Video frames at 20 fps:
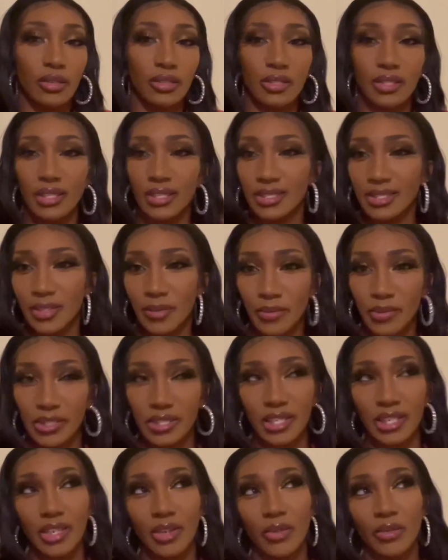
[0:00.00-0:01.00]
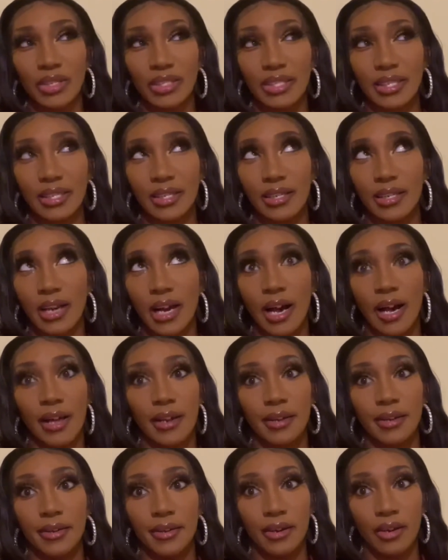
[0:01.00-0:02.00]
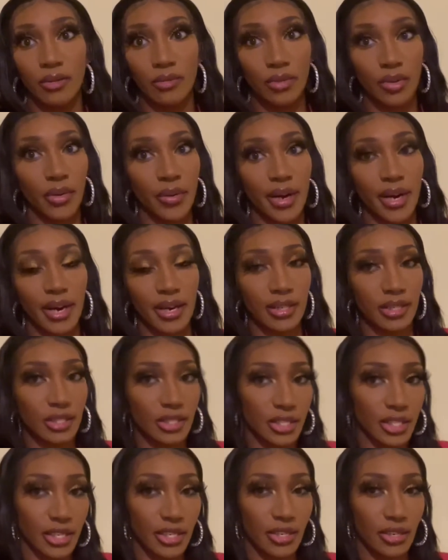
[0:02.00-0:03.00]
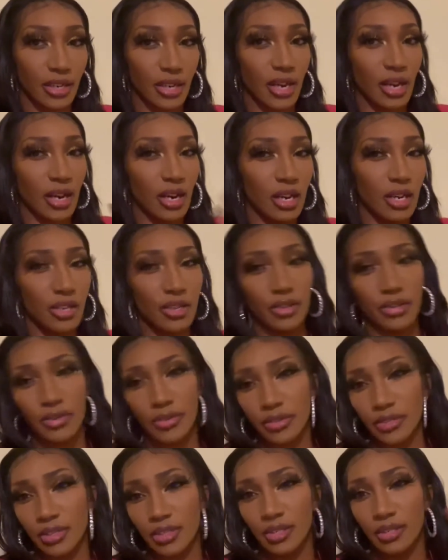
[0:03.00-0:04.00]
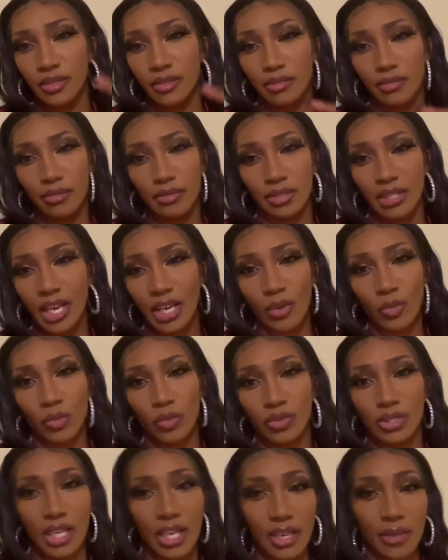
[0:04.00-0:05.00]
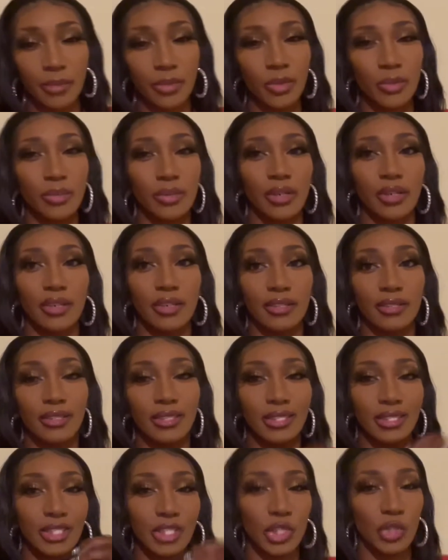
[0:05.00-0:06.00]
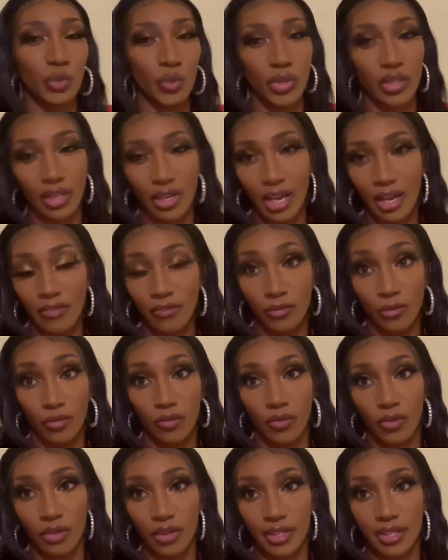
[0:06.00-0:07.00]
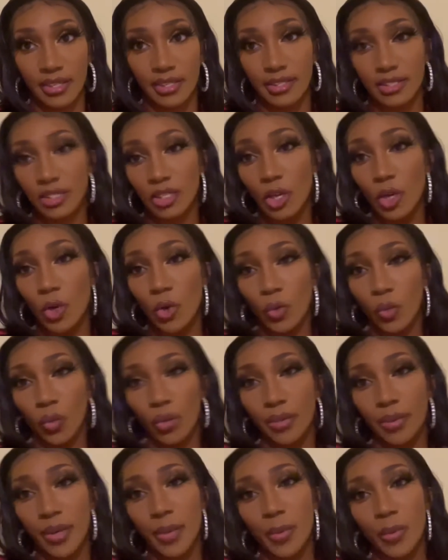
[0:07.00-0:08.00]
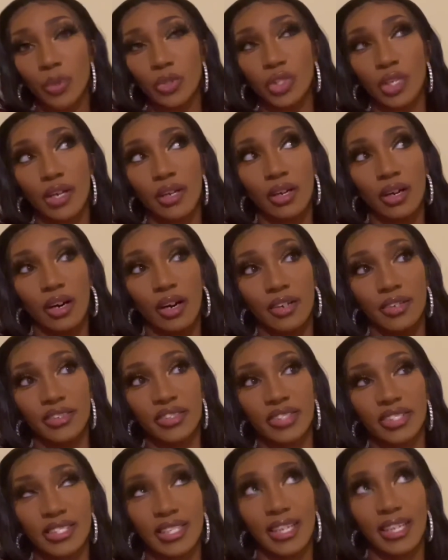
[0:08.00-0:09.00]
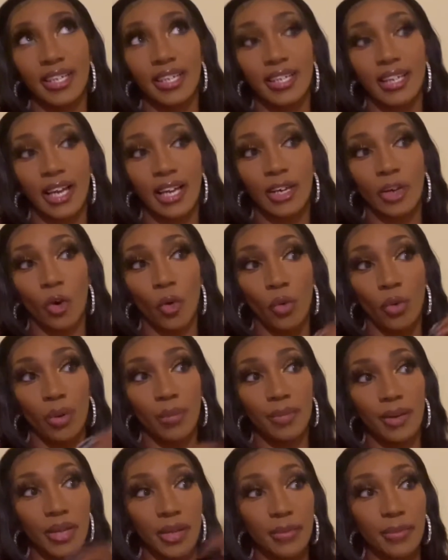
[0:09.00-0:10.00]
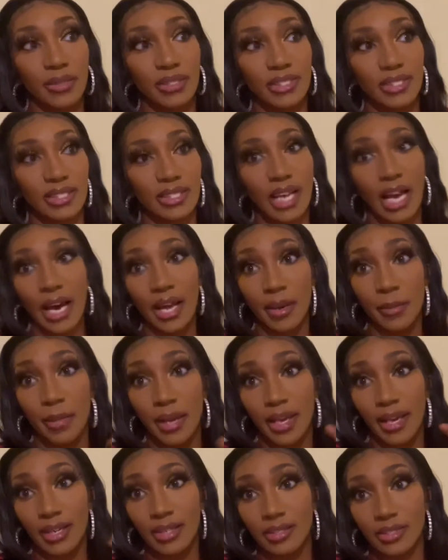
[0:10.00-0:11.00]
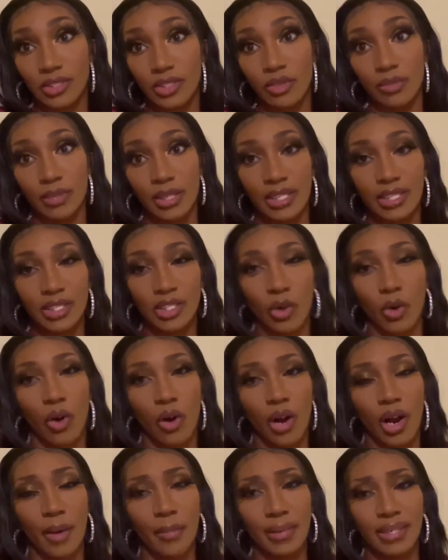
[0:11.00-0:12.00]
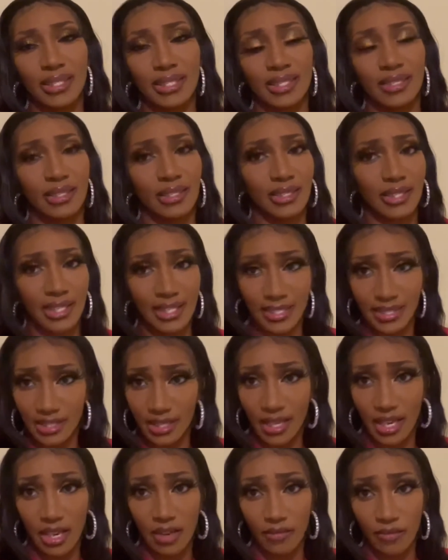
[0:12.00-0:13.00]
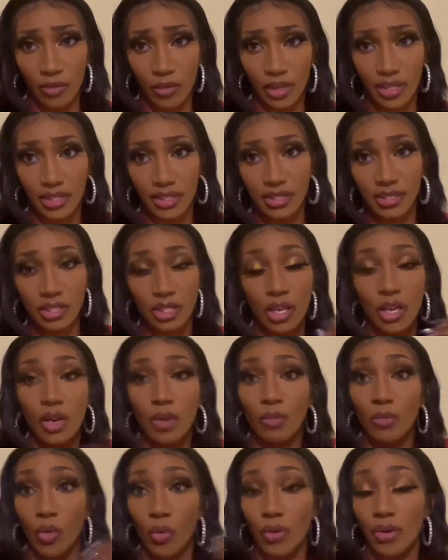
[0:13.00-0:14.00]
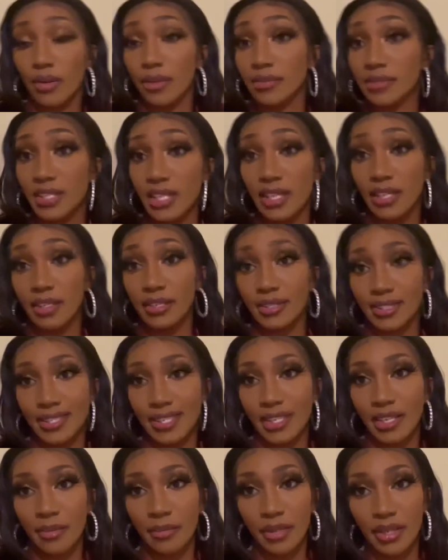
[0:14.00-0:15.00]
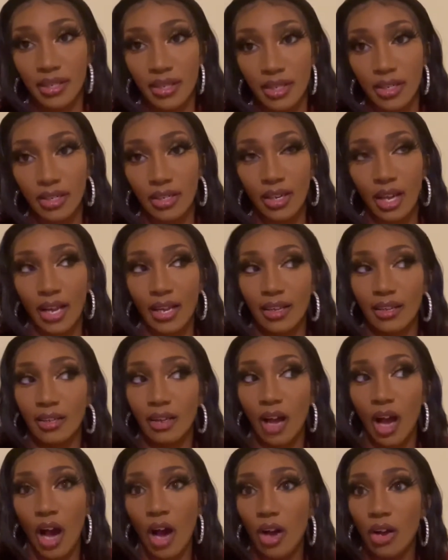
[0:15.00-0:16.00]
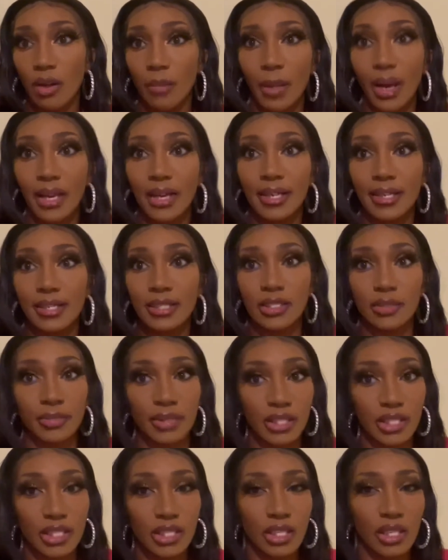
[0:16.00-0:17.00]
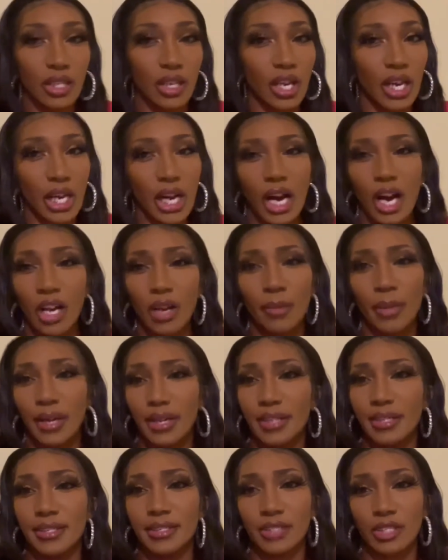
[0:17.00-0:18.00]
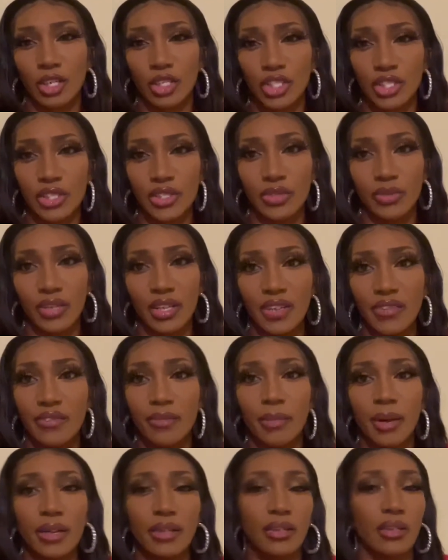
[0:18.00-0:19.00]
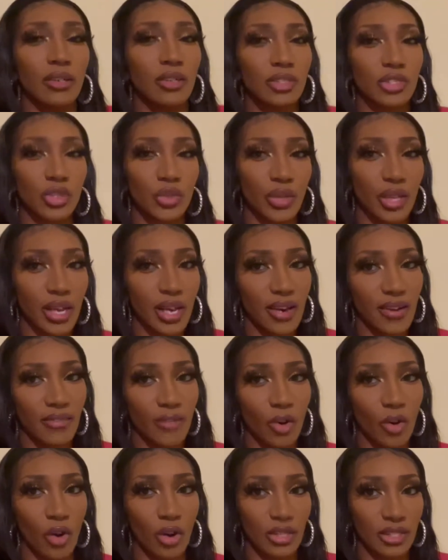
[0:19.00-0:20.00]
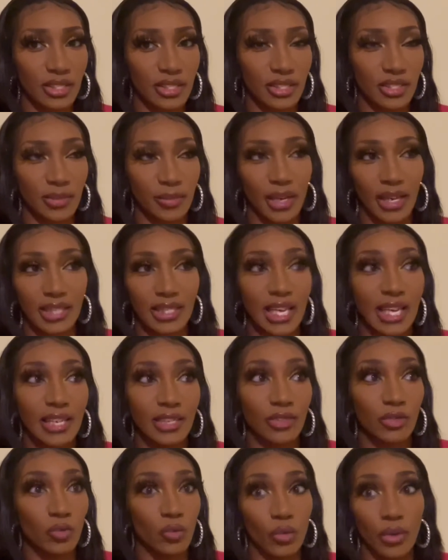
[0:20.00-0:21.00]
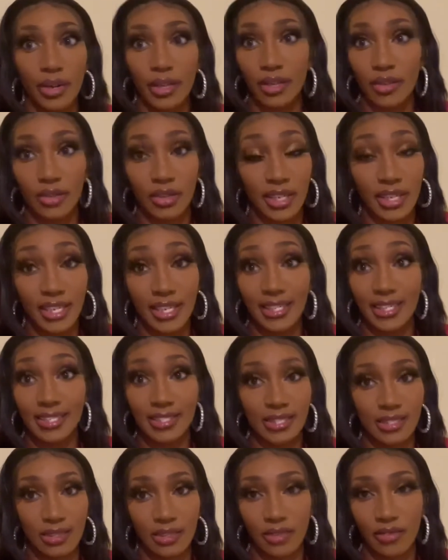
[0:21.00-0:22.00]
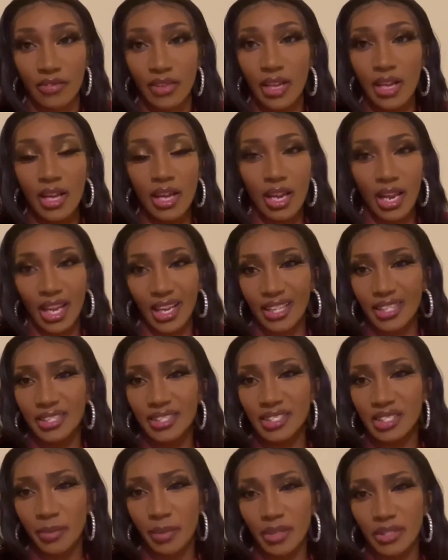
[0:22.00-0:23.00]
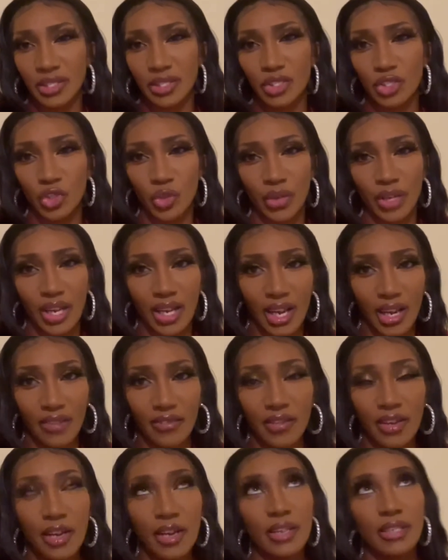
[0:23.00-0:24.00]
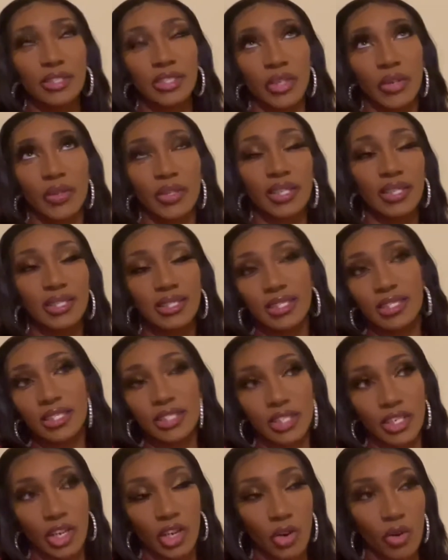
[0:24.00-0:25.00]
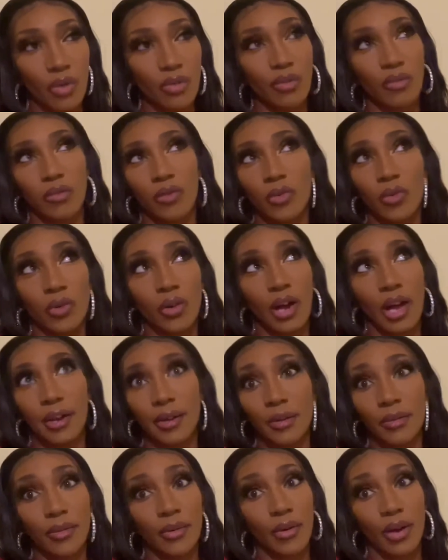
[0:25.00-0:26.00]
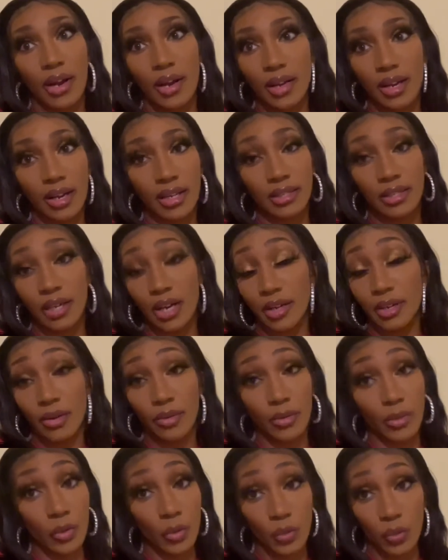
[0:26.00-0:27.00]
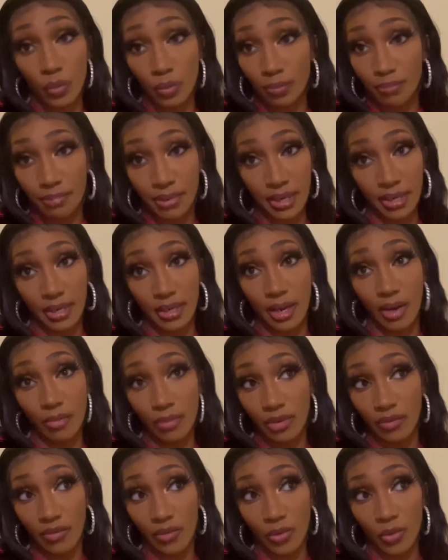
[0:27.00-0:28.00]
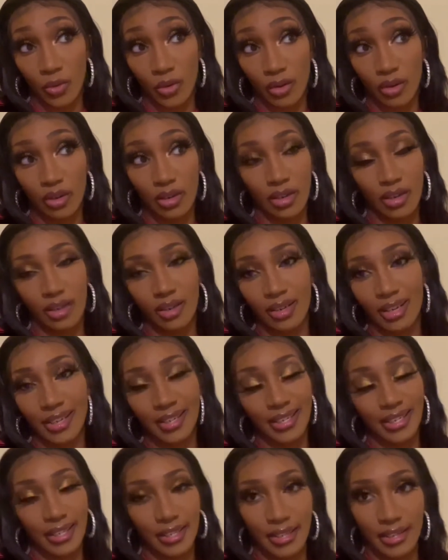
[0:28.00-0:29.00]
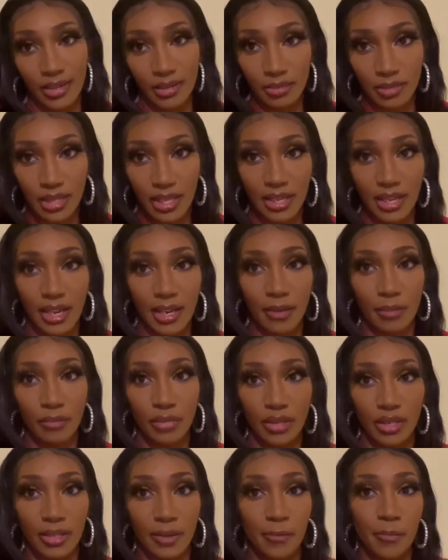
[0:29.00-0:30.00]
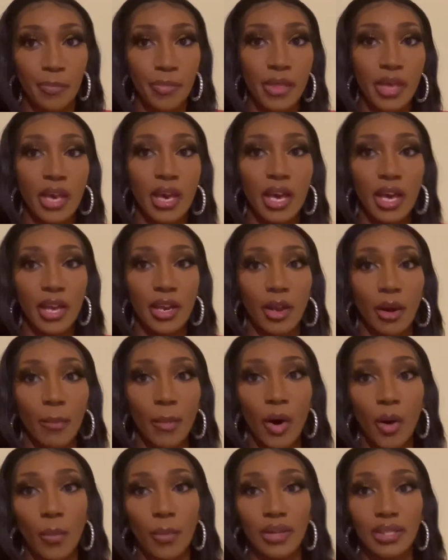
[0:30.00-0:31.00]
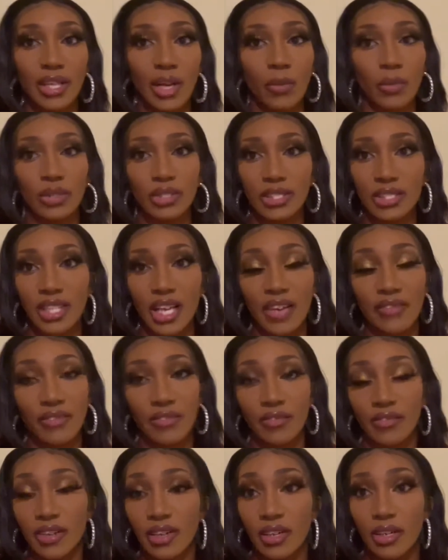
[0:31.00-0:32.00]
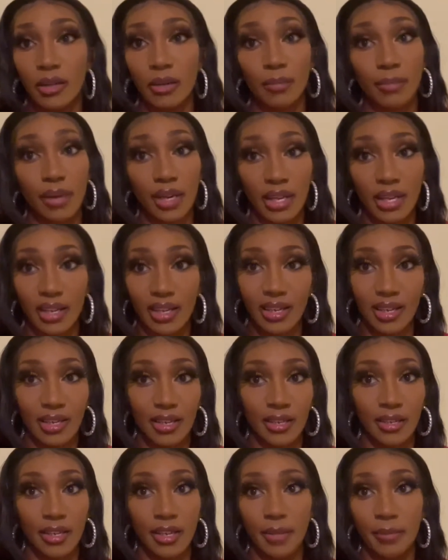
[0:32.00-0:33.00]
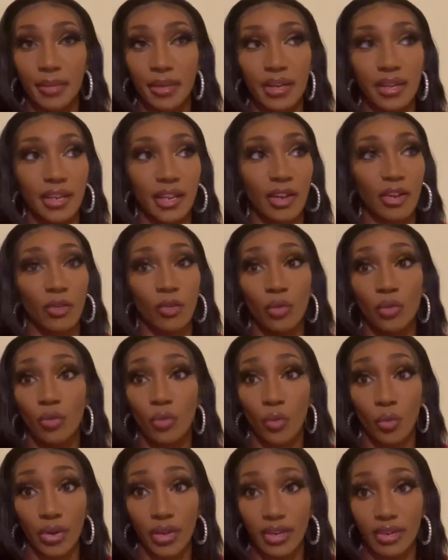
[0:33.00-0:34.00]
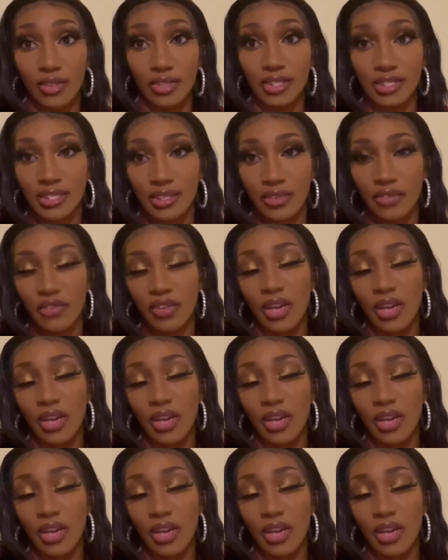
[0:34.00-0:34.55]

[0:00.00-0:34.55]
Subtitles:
Yes, there was jello on the thing. I don't know how the chair got under the dining room table, but this is real life for 4 kids. When people try to understand, like, or when people just automatically assume that it's so hard. I'm not saying that it's easy to have 4 kids, but what I'm saying is it can be done. Like, all of my kids be chilling. Like, all of my kids are chill. Even my younger 2 that have autism, like, they do regular kitty stuff. Like, kids supposed to enjoy their life. So, yes, it's jello on the floor. I don't know how I got there. I don't know who put it on the floor. It did get up that night, but in the moment they were just having fun, playing, and being a regular self.